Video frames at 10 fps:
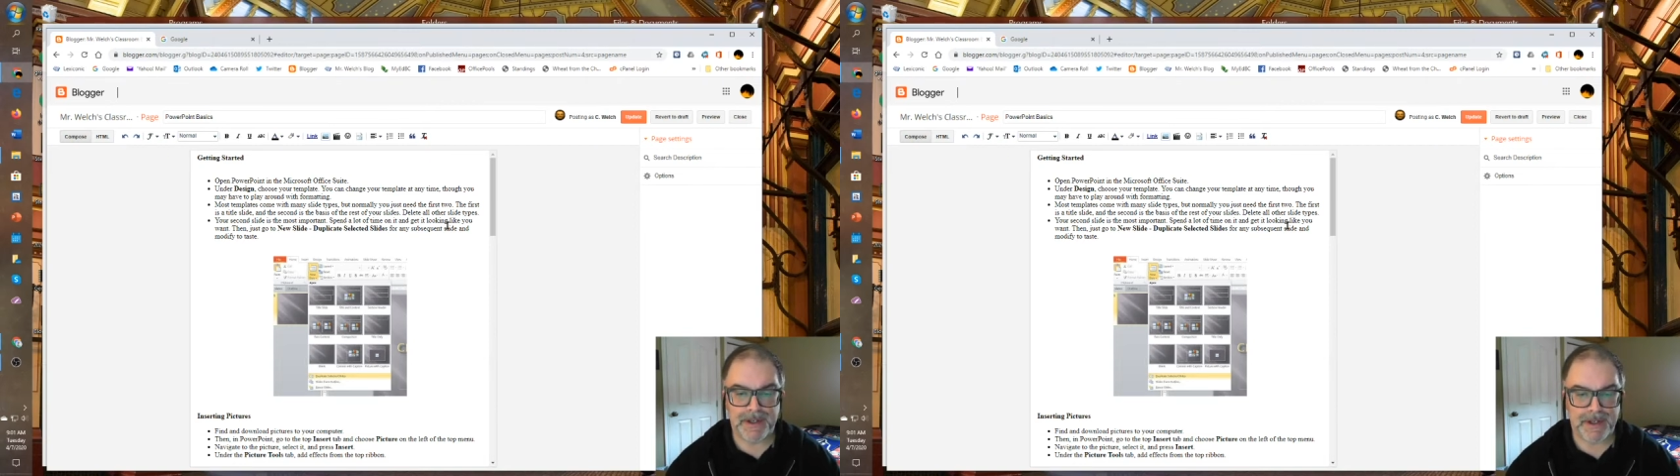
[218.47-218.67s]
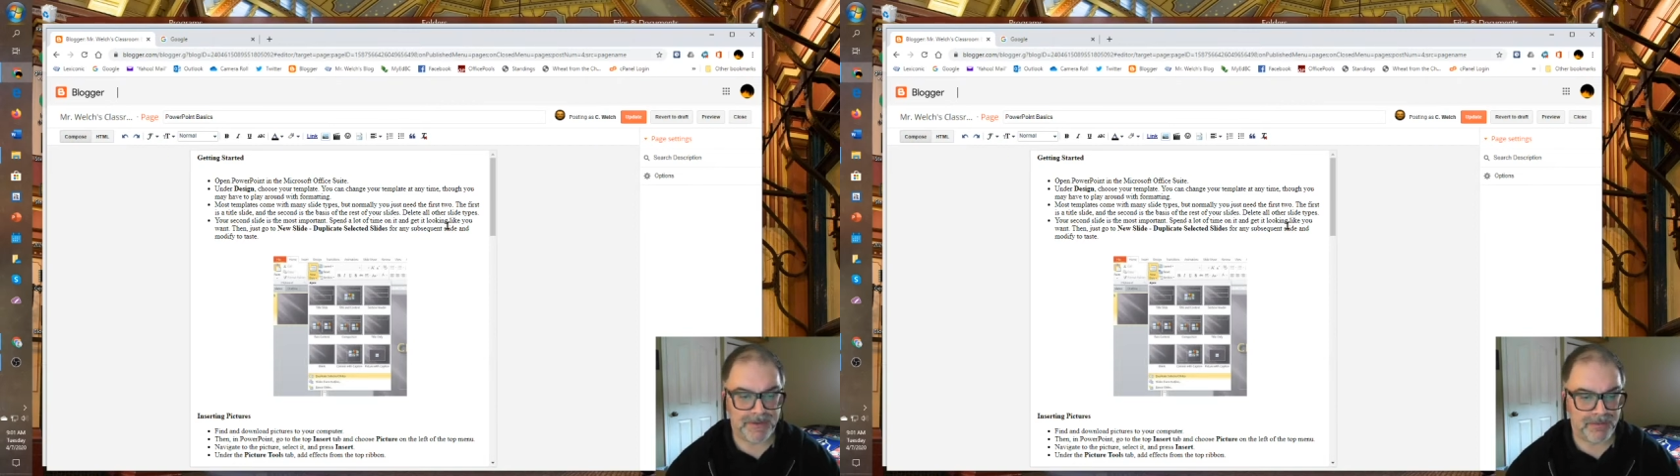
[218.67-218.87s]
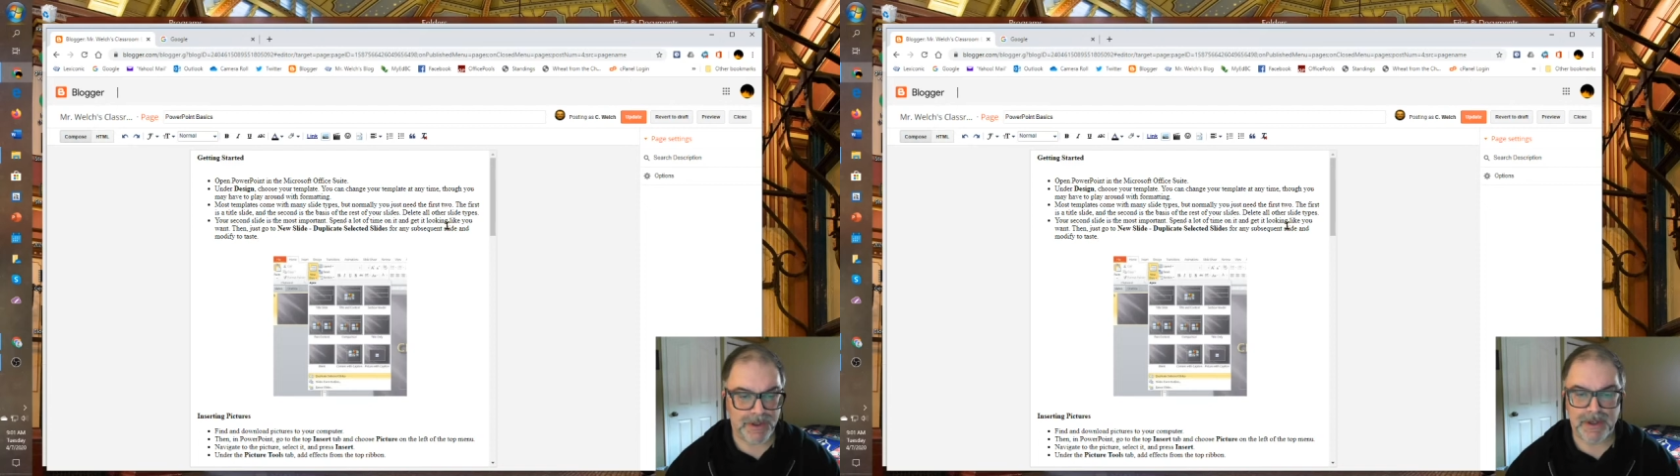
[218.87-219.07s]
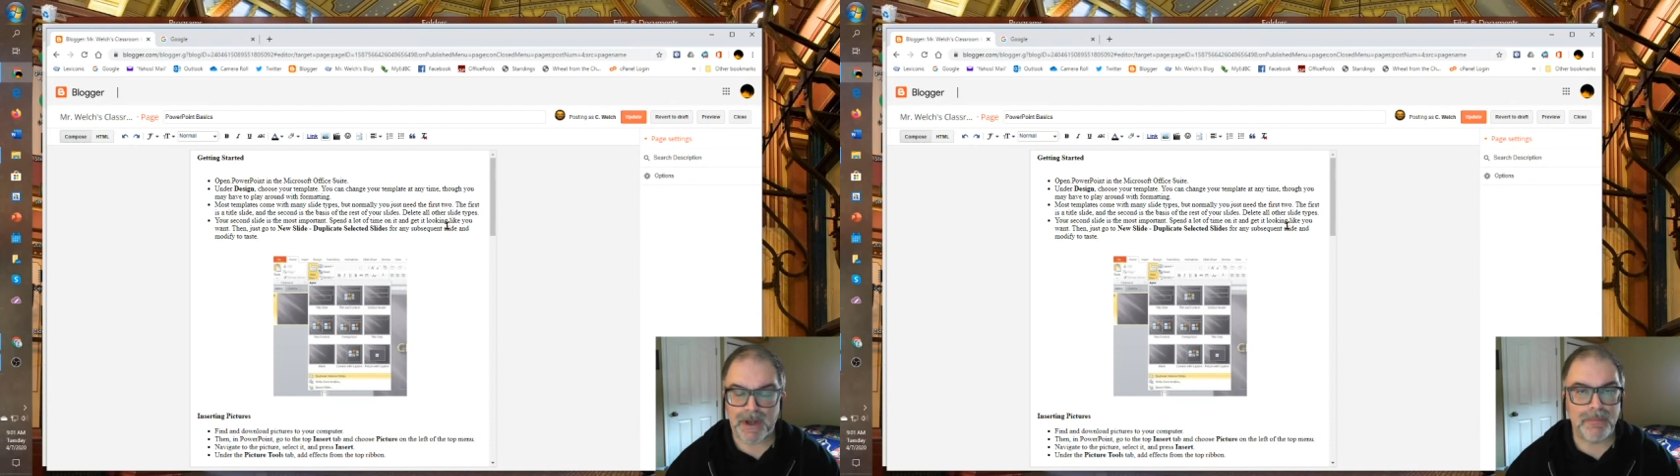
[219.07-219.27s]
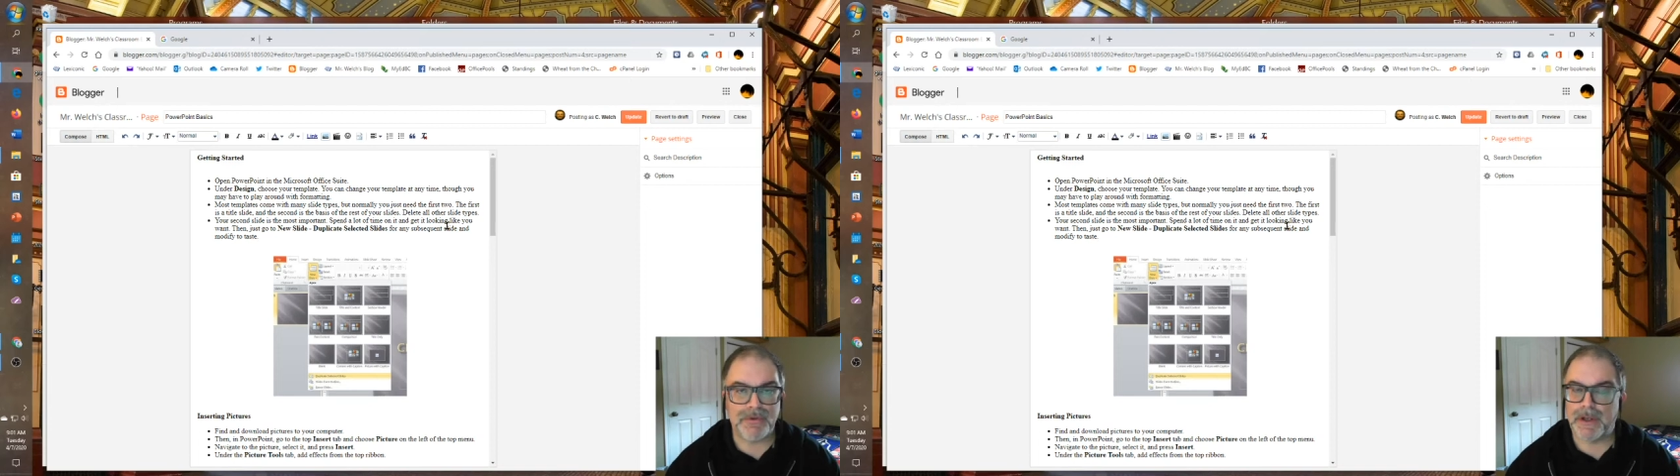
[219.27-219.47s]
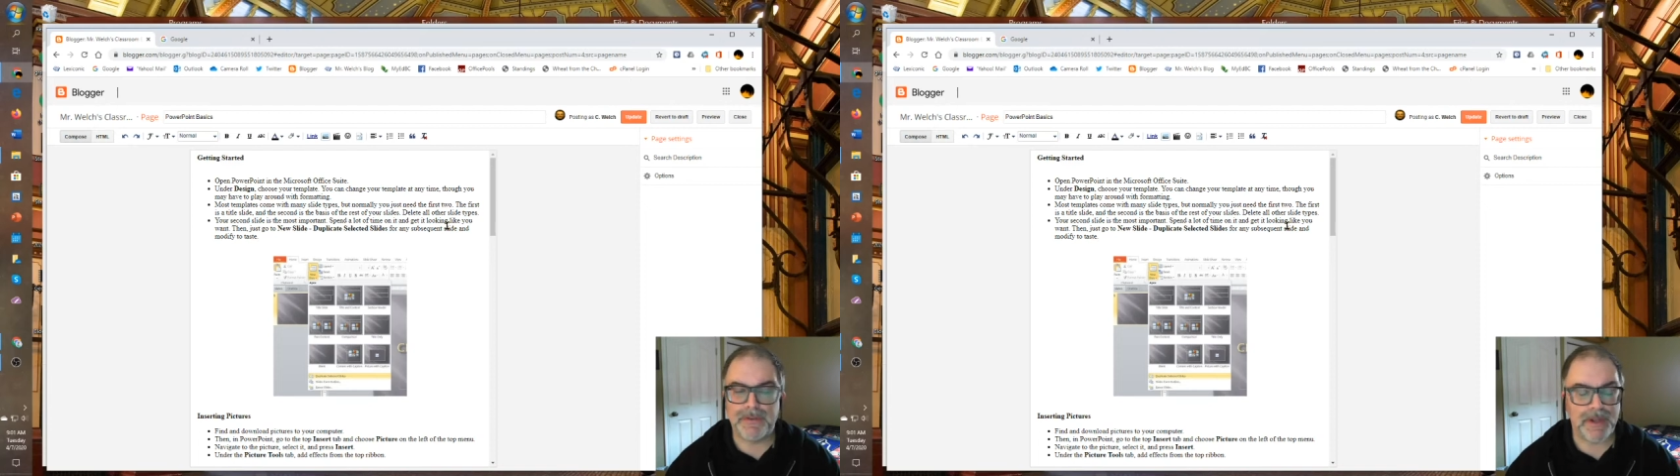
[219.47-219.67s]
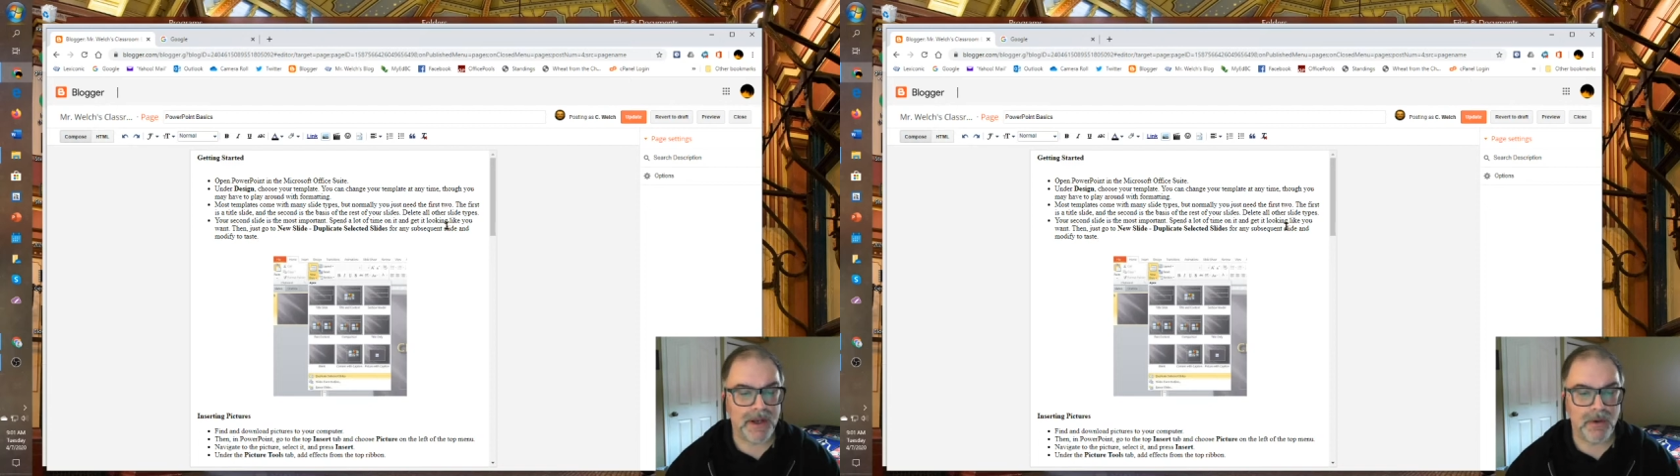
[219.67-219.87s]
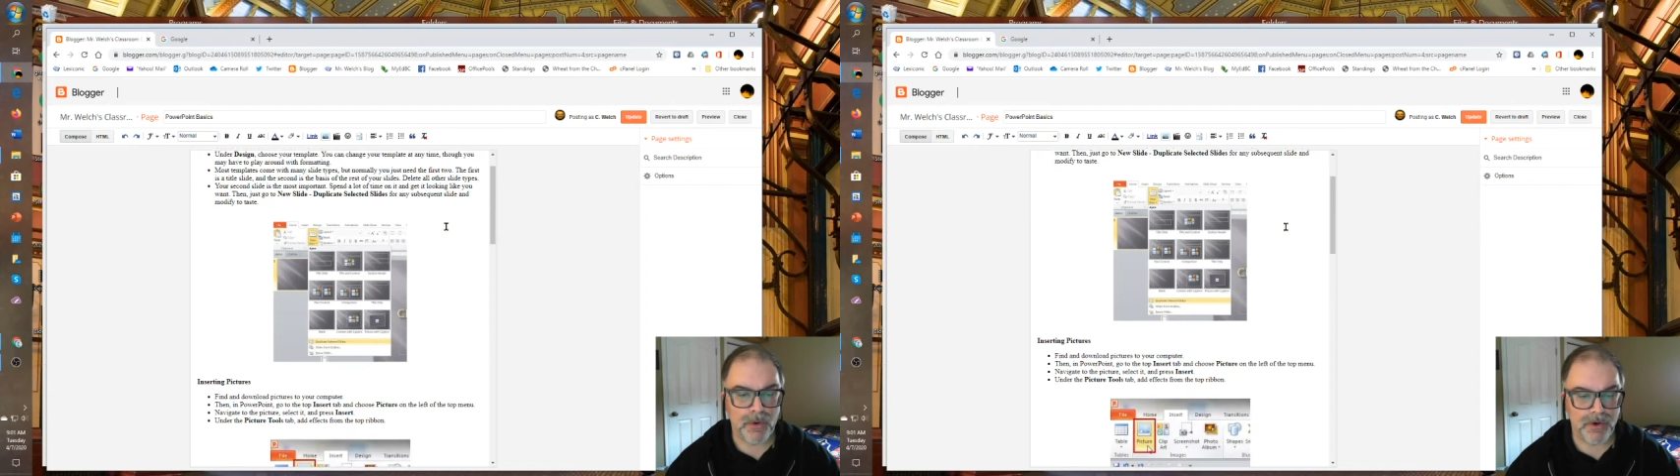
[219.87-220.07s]
It's written up just
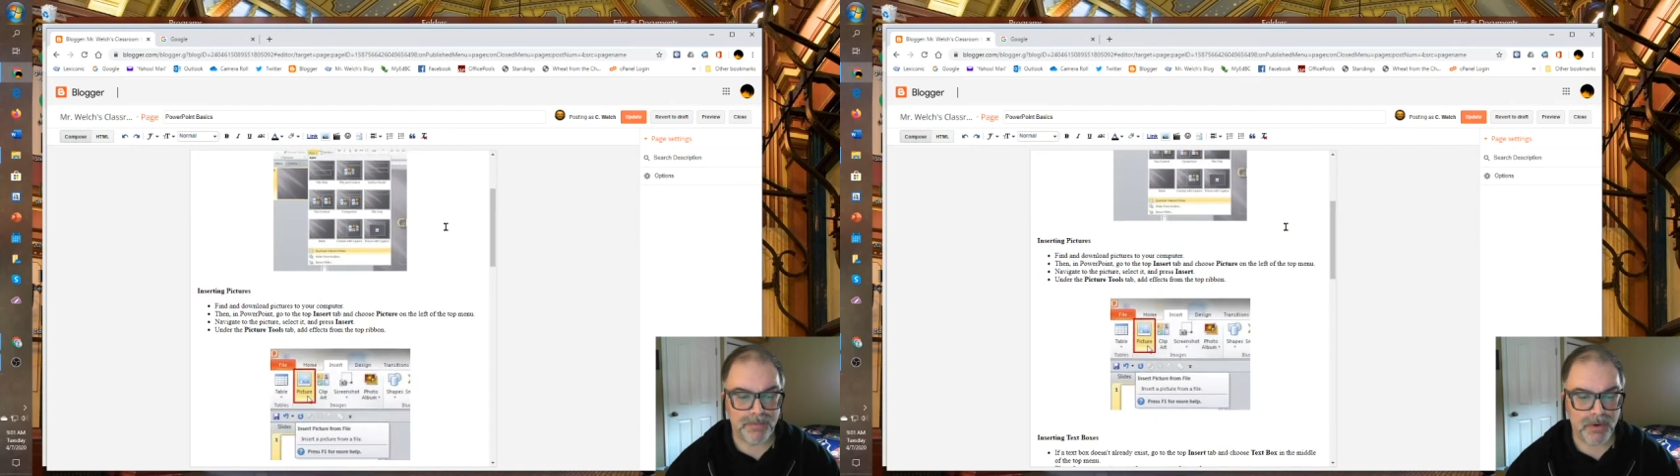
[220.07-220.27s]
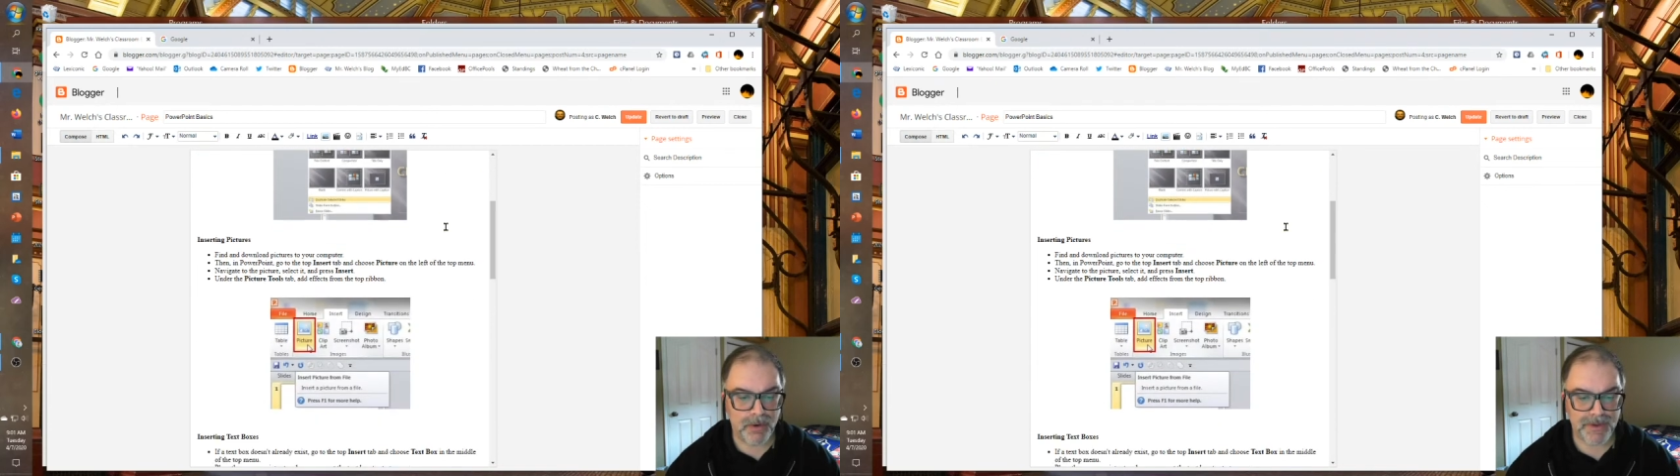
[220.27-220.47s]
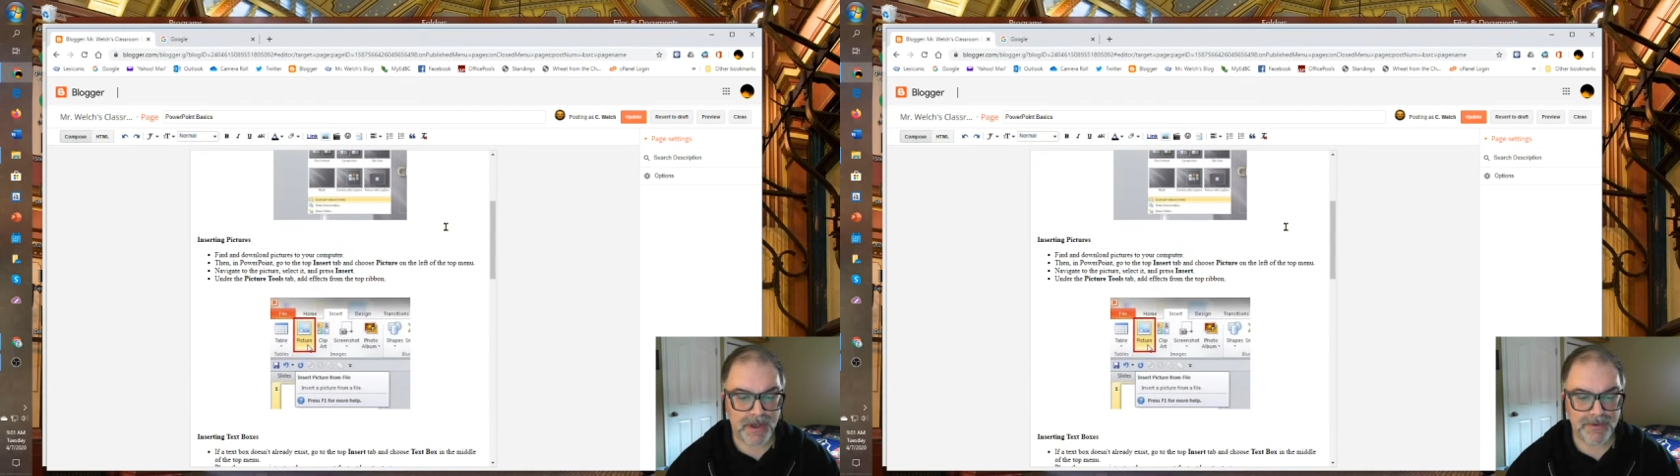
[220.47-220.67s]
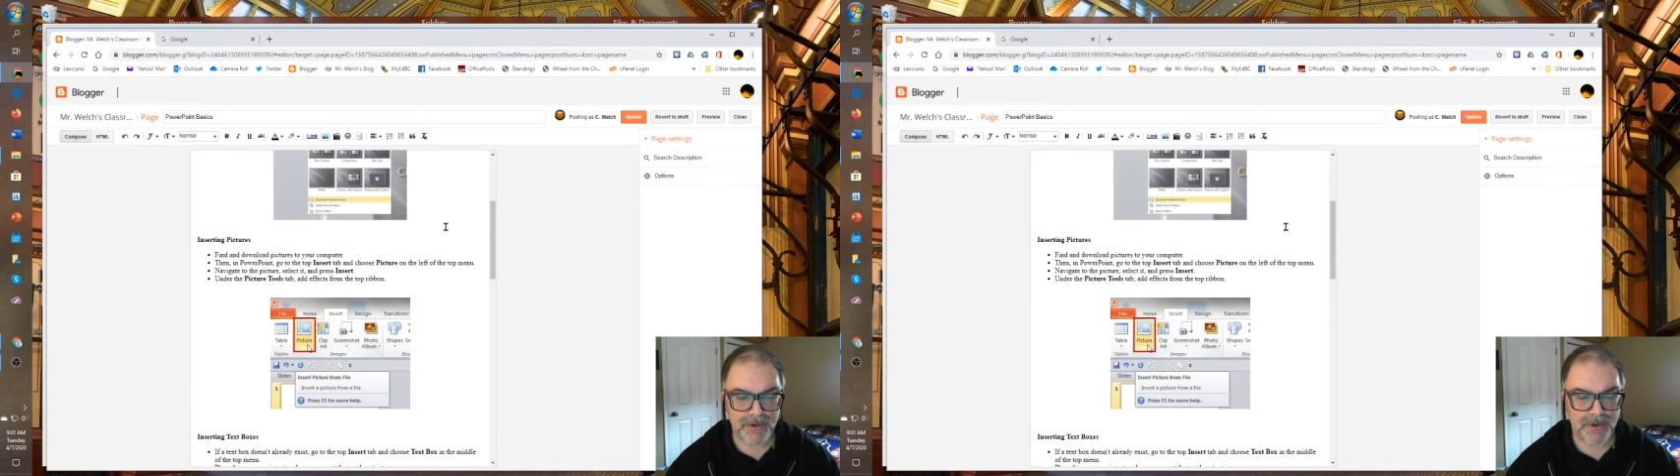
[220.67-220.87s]
like a word processor.